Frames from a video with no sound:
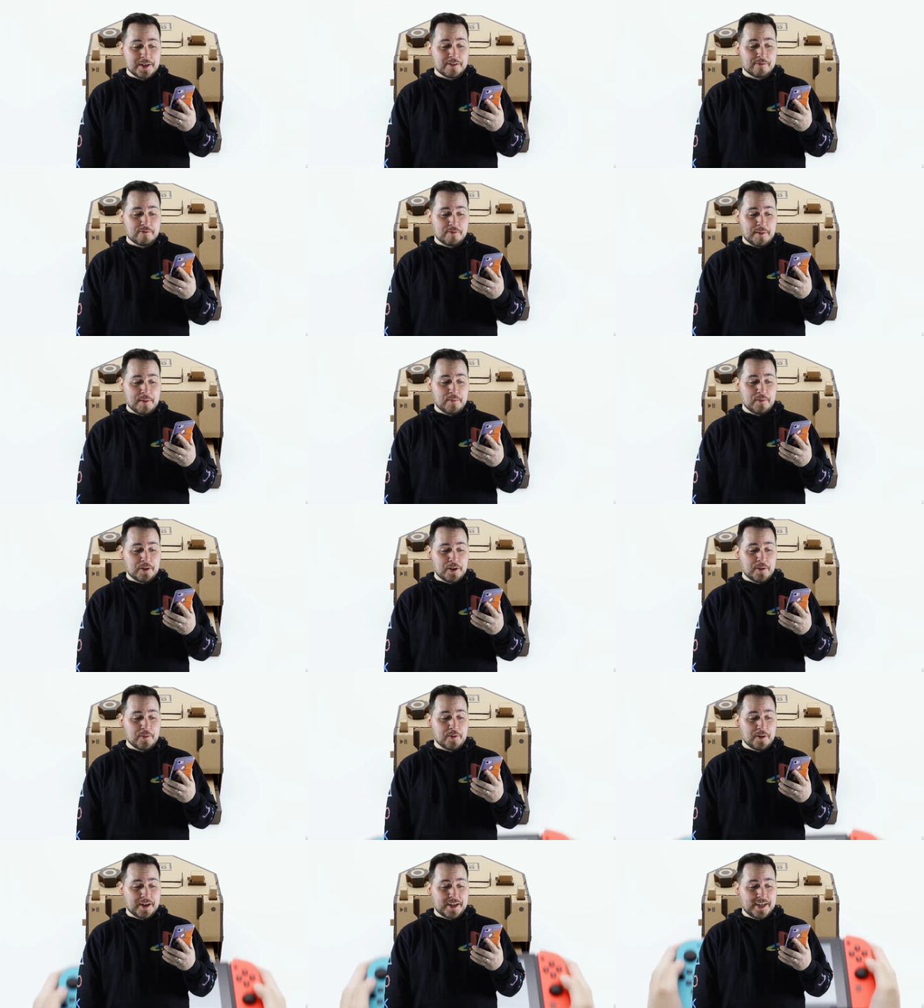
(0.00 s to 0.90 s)
Remember you
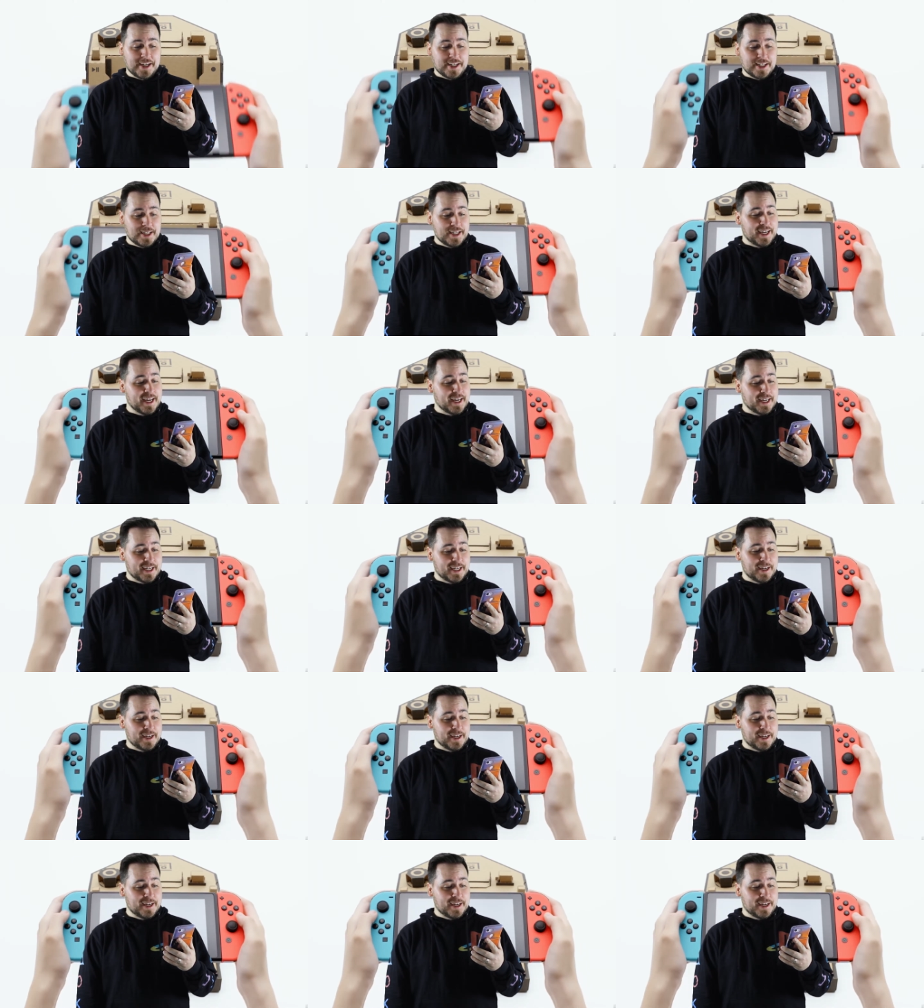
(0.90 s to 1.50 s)
were a kid, you get